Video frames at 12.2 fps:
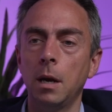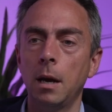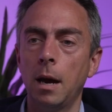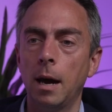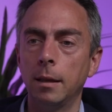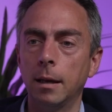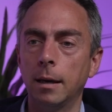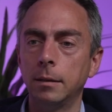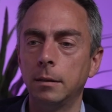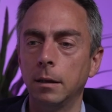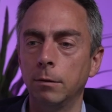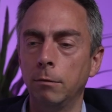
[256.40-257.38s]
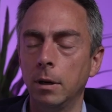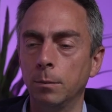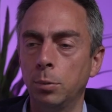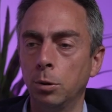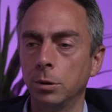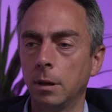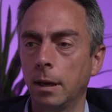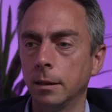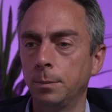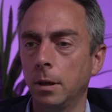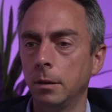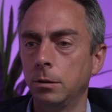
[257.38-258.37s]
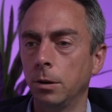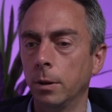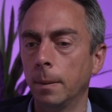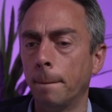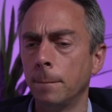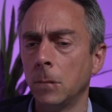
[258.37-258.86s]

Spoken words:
Yeah. And that's a really important aspect to it.